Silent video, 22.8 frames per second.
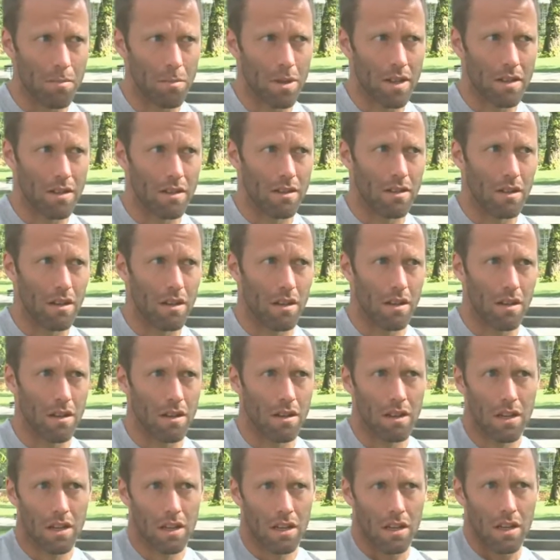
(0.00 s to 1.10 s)
but uh,
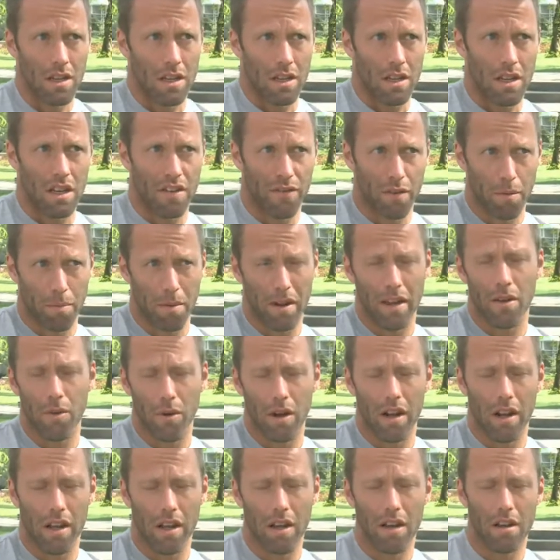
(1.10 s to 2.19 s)
if we play
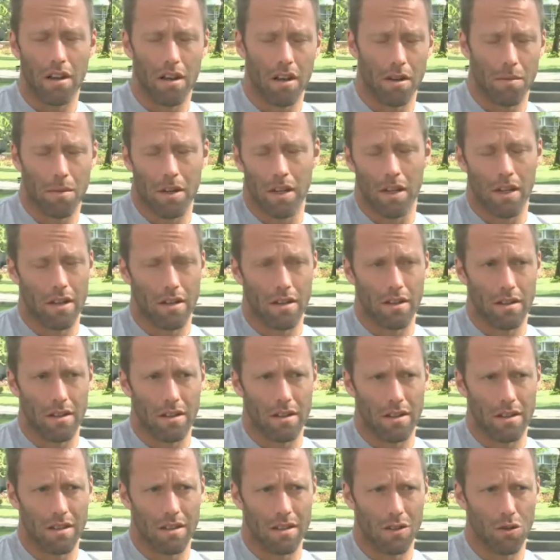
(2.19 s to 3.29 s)
well here, I mean, I,
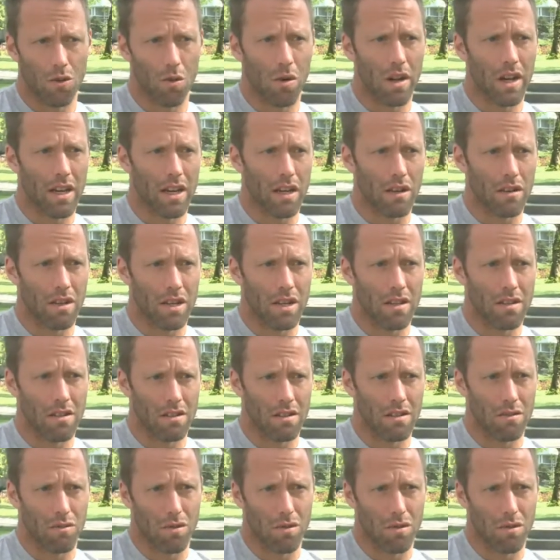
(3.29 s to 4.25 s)
I, do like our chances.